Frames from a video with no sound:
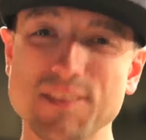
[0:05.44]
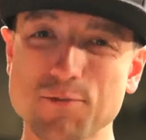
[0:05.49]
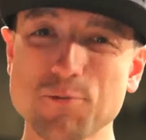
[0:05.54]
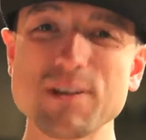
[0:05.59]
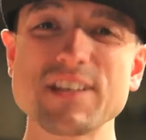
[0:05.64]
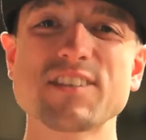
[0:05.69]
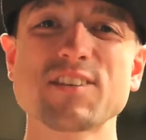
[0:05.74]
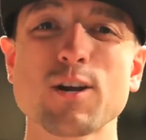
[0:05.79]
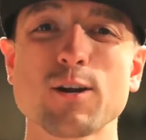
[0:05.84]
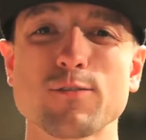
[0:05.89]

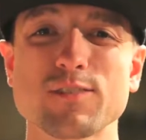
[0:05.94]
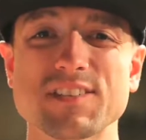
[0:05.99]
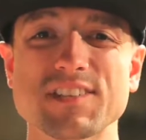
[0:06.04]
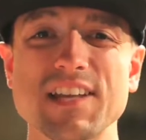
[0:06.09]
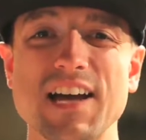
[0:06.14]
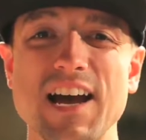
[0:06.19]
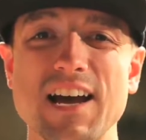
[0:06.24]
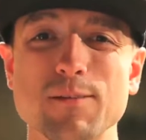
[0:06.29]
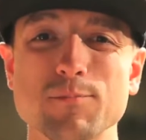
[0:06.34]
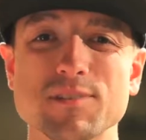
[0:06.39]
three service
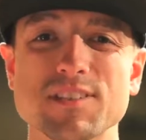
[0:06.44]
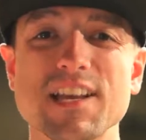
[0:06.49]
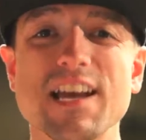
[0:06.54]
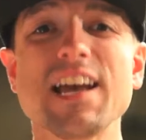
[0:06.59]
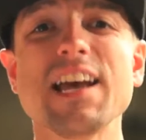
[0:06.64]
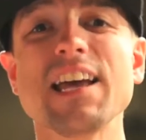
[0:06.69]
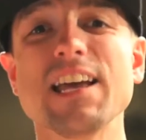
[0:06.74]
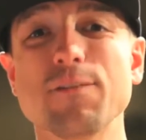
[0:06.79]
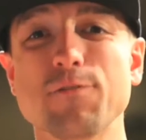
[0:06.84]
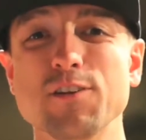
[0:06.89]
times.
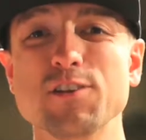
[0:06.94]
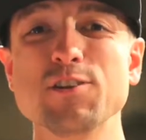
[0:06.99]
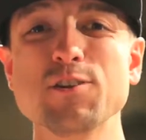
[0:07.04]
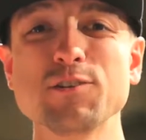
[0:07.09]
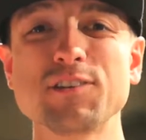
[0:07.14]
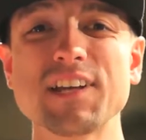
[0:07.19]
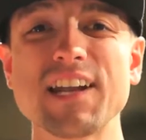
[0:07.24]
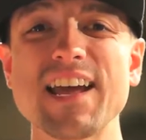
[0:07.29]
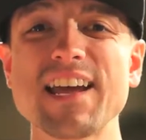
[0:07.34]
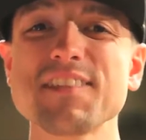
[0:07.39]
If you're
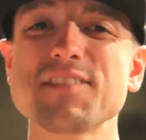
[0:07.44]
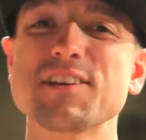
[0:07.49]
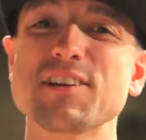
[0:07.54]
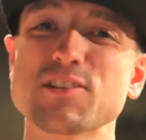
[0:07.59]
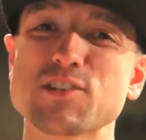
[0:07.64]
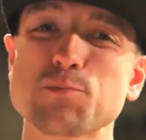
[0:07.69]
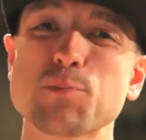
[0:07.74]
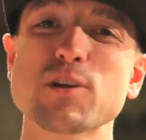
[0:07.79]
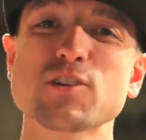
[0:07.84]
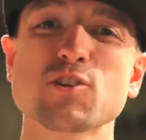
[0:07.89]
new today, then
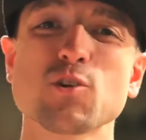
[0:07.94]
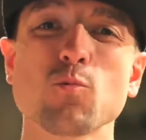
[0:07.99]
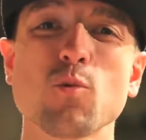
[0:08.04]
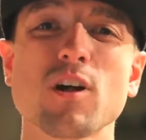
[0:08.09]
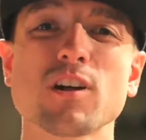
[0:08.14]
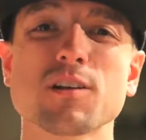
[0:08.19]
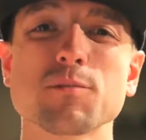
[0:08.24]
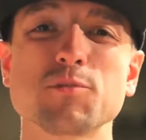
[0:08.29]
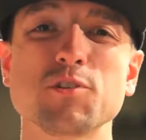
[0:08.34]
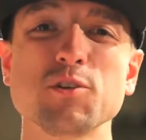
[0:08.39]
a special
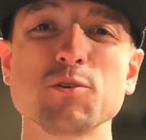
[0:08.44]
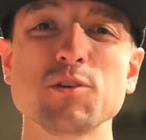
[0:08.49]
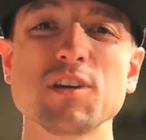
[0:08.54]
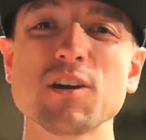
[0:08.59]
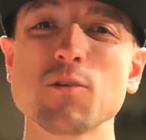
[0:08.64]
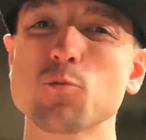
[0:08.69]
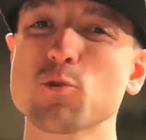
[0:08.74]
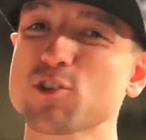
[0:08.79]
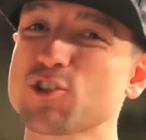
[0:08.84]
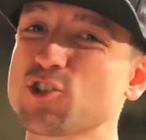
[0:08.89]
welcome to
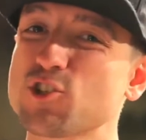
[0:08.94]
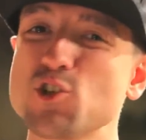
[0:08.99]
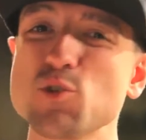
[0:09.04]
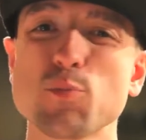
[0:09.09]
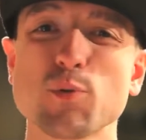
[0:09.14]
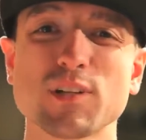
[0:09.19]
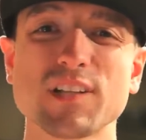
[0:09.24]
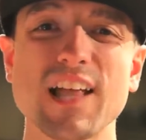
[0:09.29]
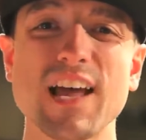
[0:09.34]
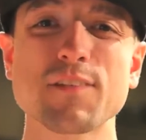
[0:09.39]
you. We're
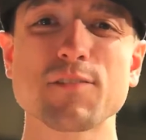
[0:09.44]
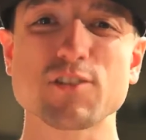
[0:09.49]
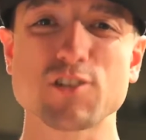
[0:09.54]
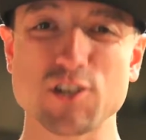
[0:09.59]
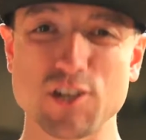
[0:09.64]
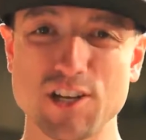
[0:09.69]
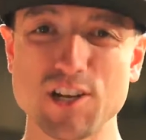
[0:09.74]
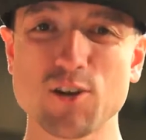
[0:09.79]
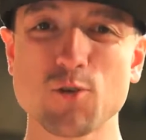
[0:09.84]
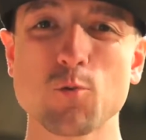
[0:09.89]
super glad that
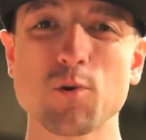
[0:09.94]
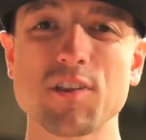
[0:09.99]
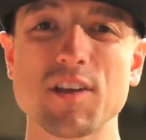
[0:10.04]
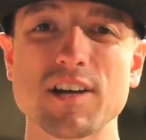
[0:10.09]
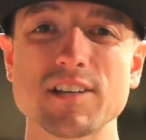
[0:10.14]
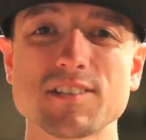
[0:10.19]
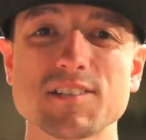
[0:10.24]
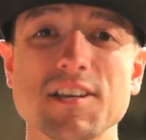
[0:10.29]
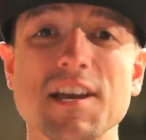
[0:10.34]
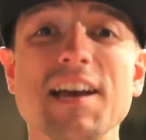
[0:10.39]
you're here with
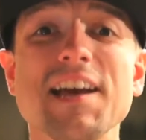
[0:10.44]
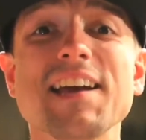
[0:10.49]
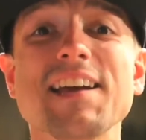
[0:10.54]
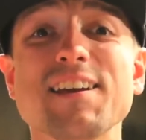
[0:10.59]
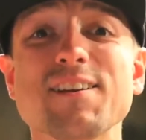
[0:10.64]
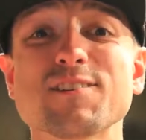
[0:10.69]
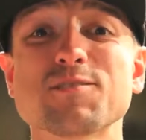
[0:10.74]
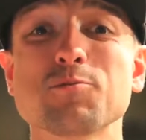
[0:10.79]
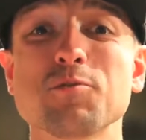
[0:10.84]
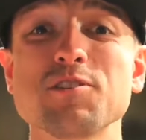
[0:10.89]
us.
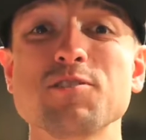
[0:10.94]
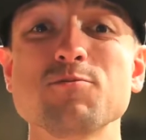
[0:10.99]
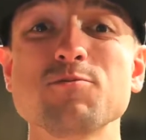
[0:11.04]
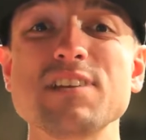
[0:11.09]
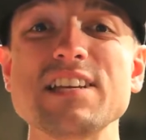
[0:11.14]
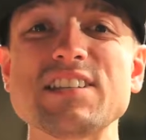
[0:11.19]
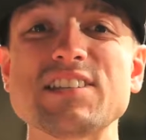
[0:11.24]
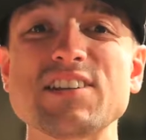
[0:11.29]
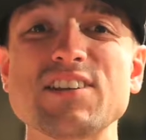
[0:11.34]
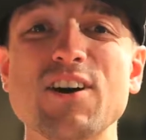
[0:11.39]
Here's what you
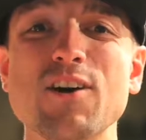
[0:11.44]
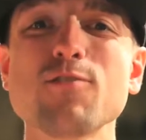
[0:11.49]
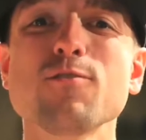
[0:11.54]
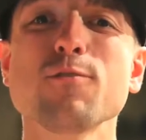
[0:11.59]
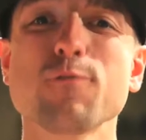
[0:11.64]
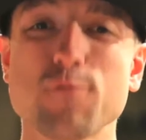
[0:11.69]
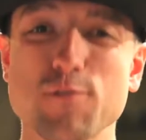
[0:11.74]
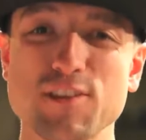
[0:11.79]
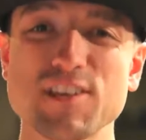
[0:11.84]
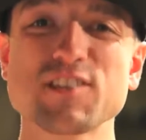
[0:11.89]
need to
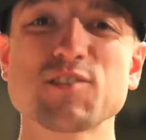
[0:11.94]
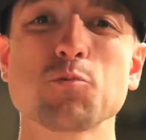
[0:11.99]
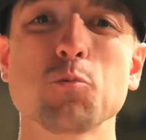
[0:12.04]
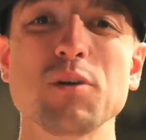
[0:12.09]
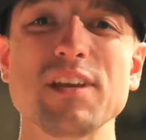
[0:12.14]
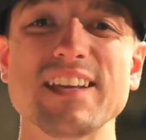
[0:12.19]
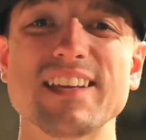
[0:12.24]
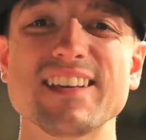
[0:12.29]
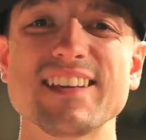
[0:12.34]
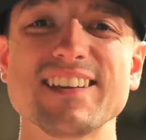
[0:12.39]
know for this
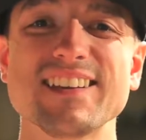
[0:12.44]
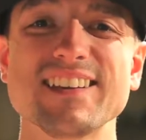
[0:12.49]
week.